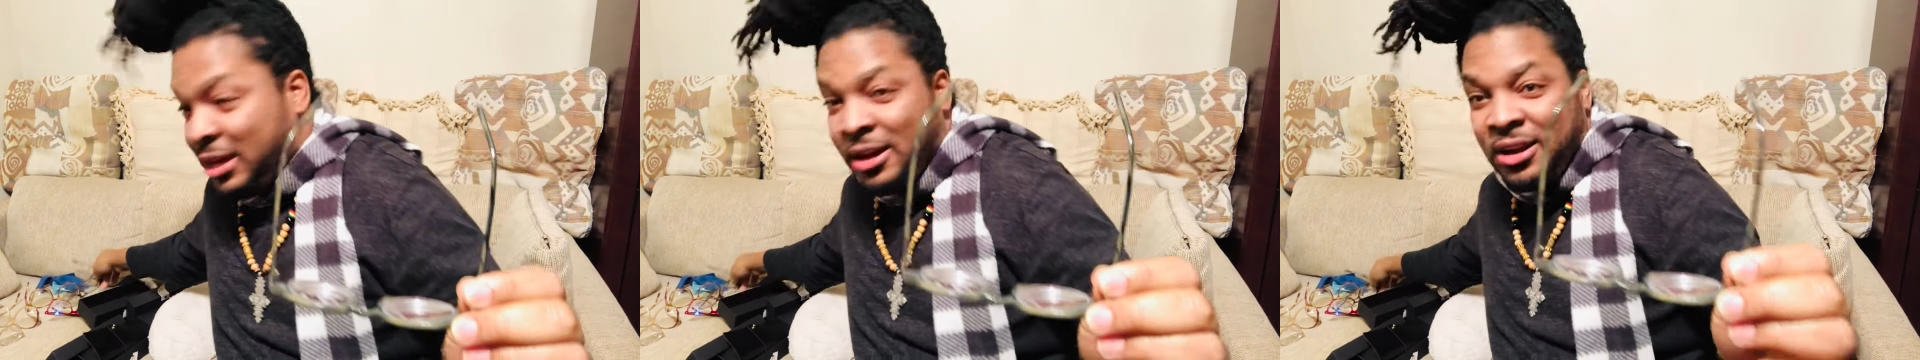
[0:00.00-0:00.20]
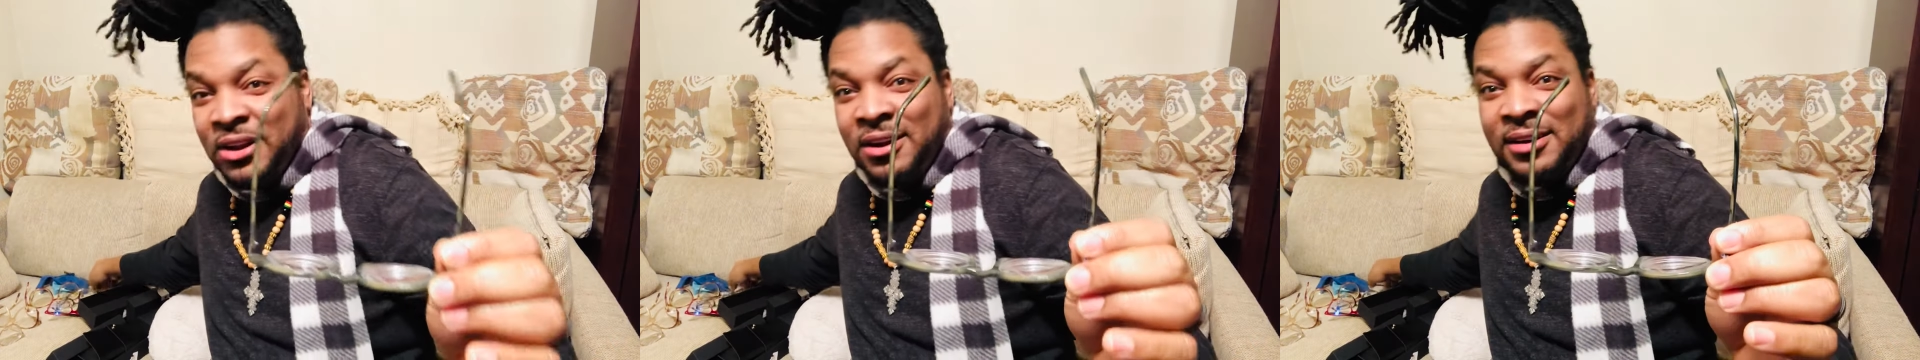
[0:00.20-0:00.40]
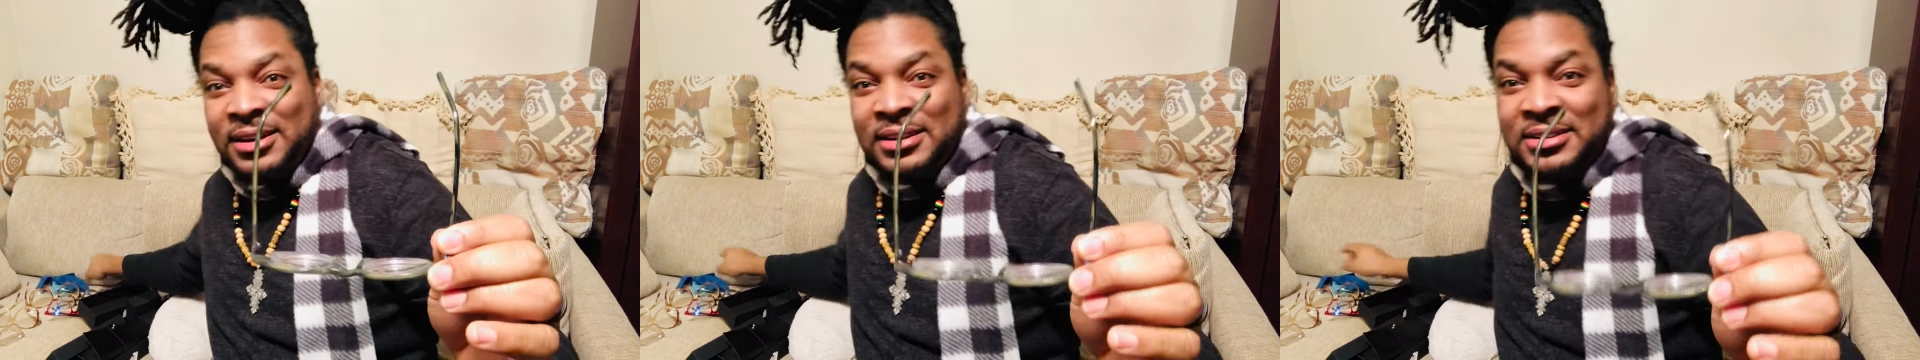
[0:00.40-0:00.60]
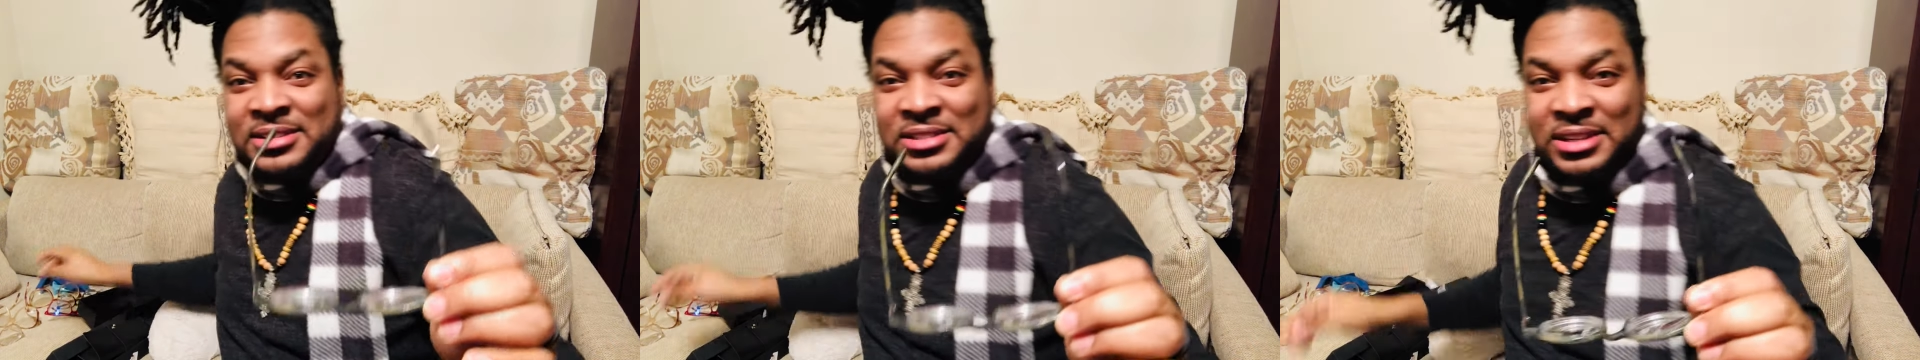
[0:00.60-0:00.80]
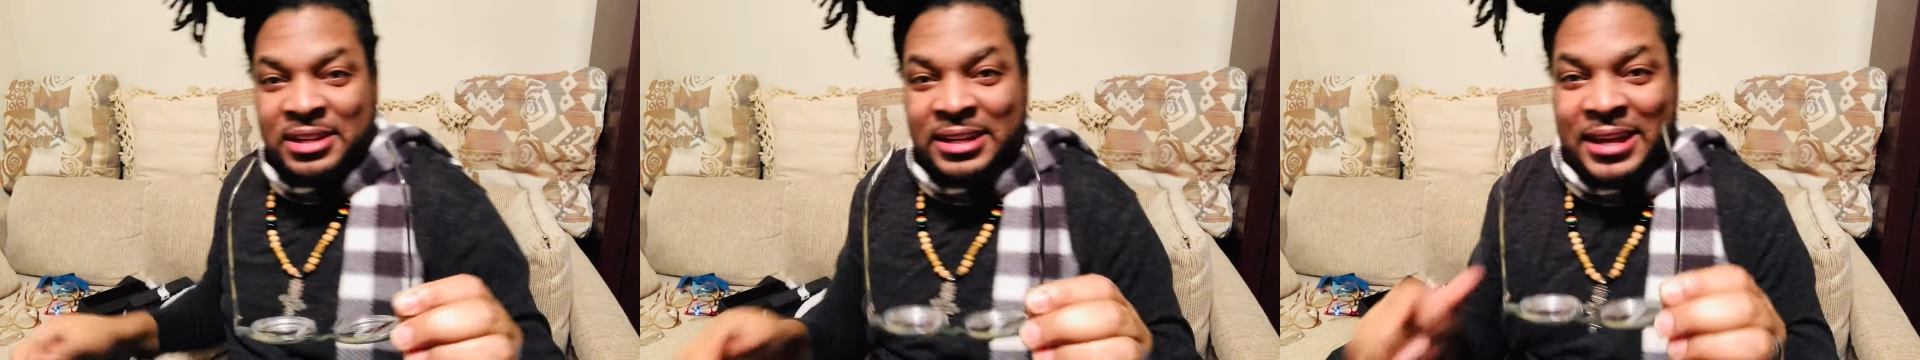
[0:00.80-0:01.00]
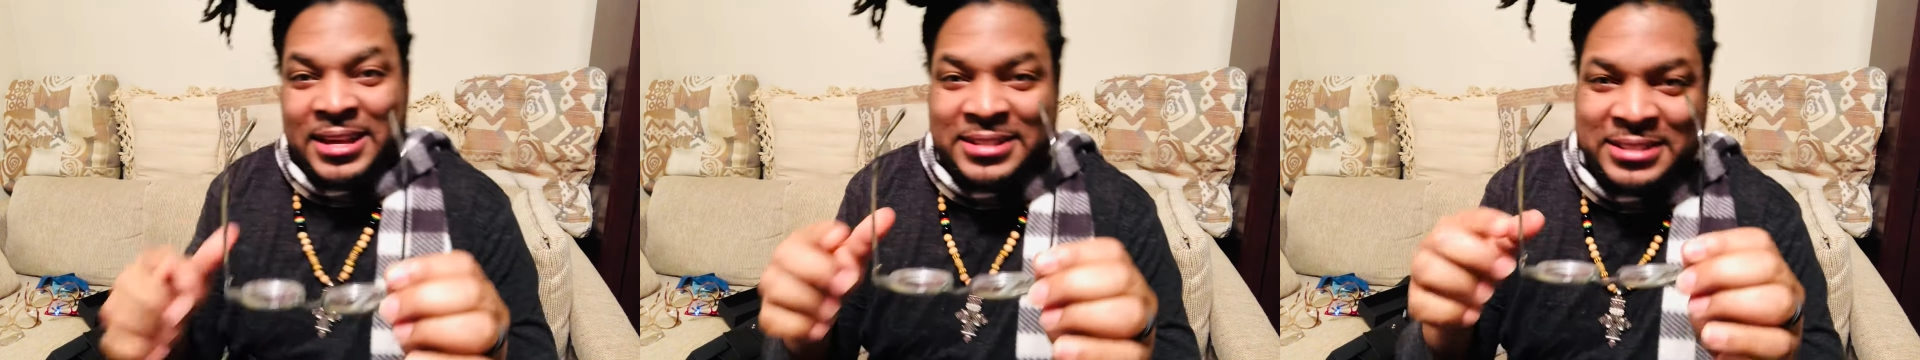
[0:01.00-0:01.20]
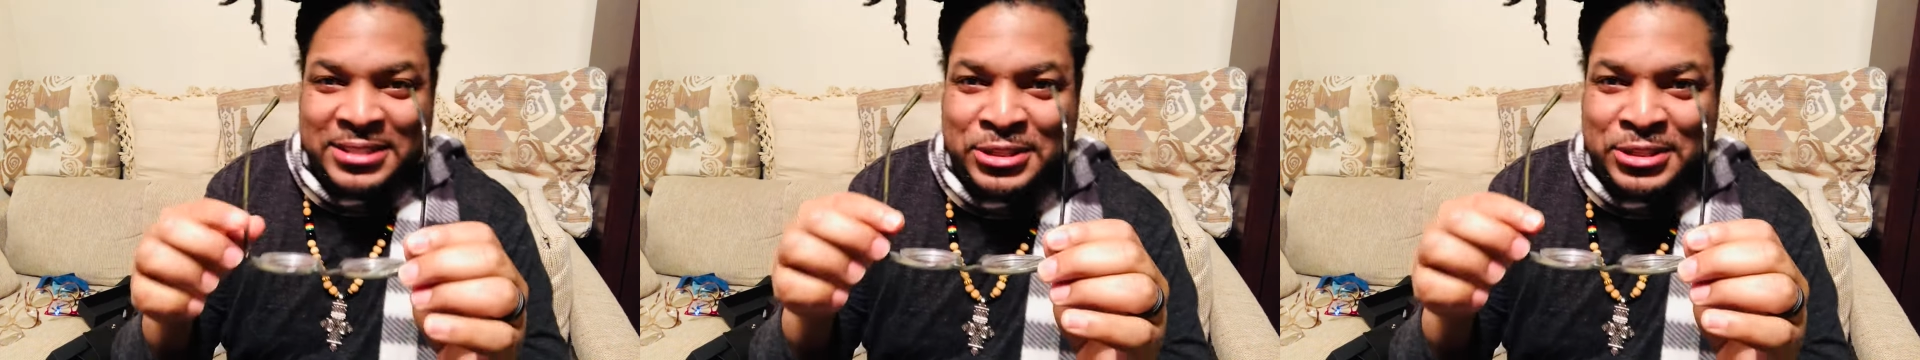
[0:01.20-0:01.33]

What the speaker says: college glasses.